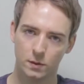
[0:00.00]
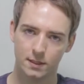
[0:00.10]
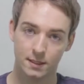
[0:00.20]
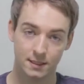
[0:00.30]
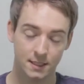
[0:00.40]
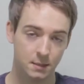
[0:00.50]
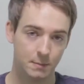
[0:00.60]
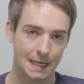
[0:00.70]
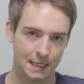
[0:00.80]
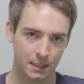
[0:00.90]
with the
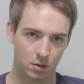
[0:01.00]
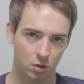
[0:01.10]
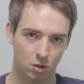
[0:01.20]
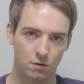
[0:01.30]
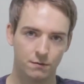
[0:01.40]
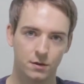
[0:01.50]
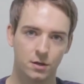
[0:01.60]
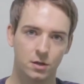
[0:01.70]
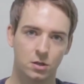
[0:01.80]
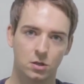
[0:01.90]
spelling of
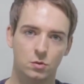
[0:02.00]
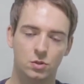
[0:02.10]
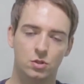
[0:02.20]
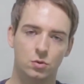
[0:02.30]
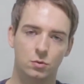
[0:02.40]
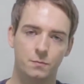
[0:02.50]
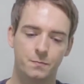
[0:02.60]
used to.